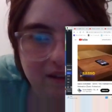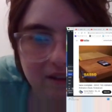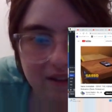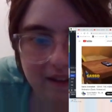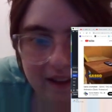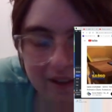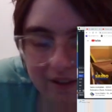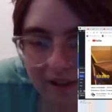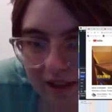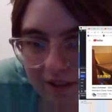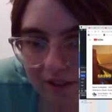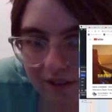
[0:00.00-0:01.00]
Isn't
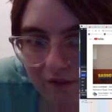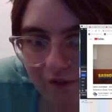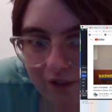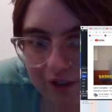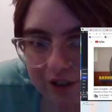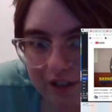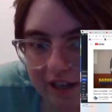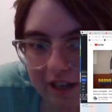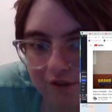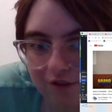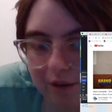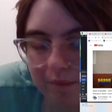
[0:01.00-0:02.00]
that the first
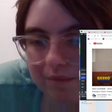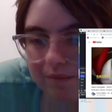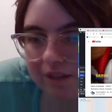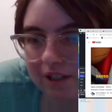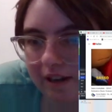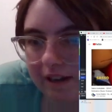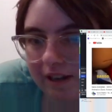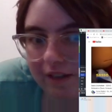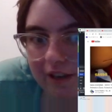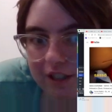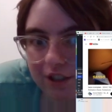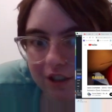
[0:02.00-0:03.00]
stage from Sonic
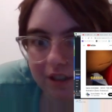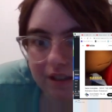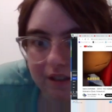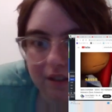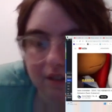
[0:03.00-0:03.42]
Adventure?